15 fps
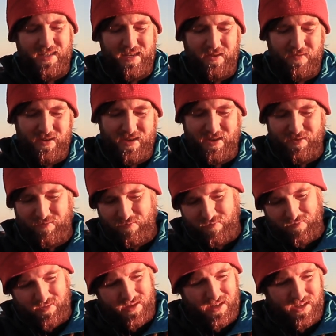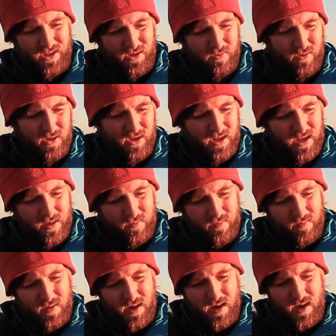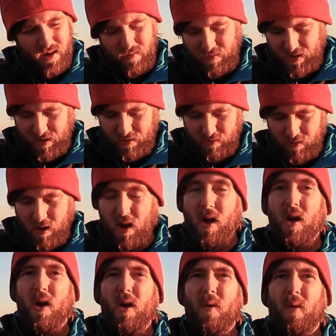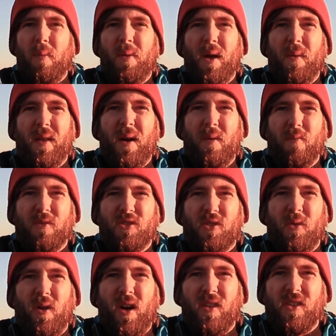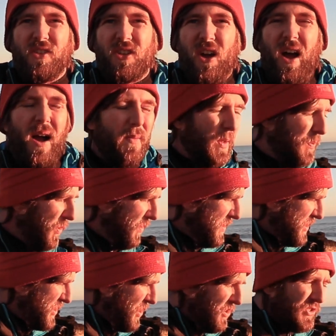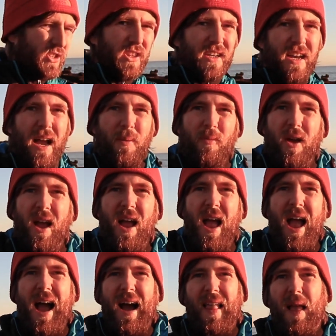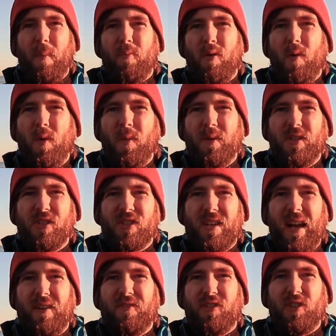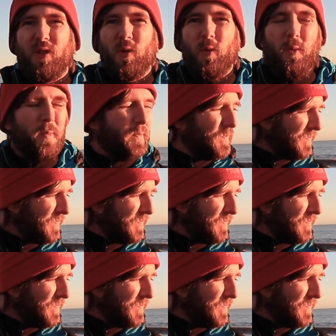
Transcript: If I can get it to rotate, we'll play with that when we screw it on. So I'm going to put this onto the camera, and I'll probably just have to,